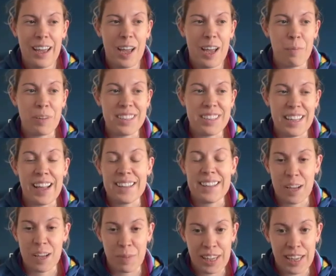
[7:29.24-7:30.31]
Because in that
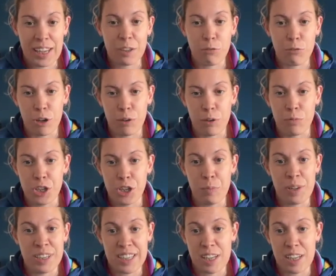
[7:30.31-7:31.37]
time he had grown
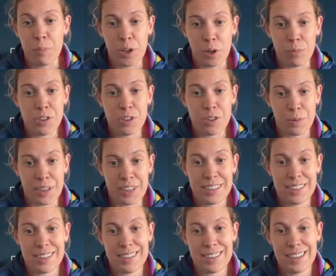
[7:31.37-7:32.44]
tumours unbeknownst to
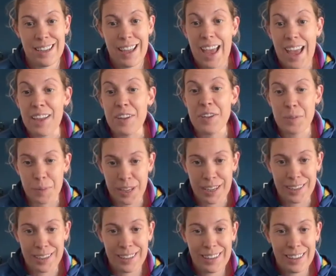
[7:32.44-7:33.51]
us
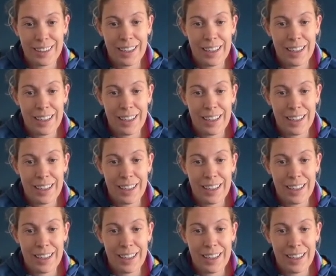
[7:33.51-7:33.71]
elsewhere.